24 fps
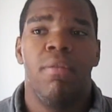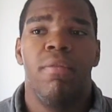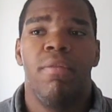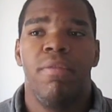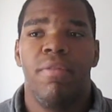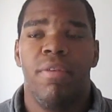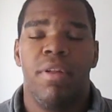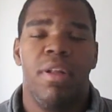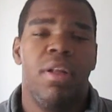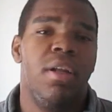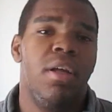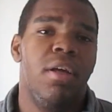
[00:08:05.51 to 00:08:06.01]

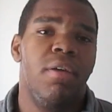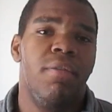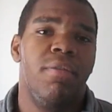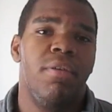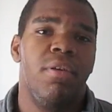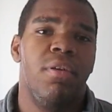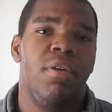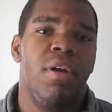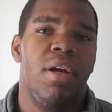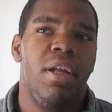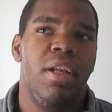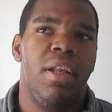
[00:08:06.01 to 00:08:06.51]

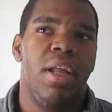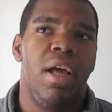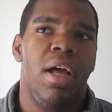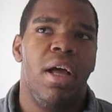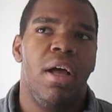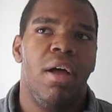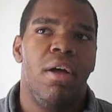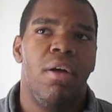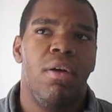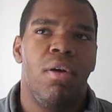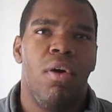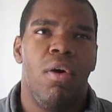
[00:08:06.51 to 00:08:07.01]
Philadelphia right
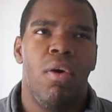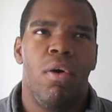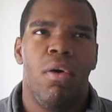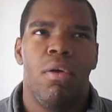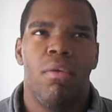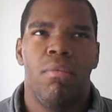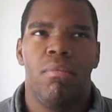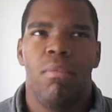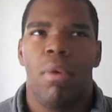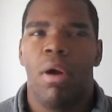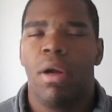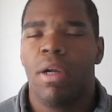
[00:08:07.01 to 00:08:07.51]
now
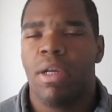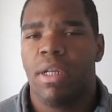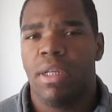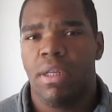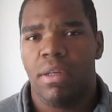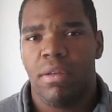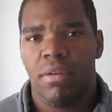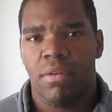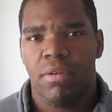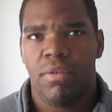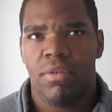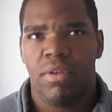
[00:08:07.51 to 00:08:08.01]
on
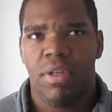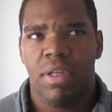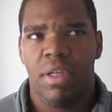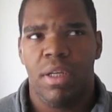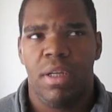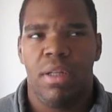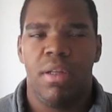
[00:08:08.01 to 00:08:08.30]
Marketing Street.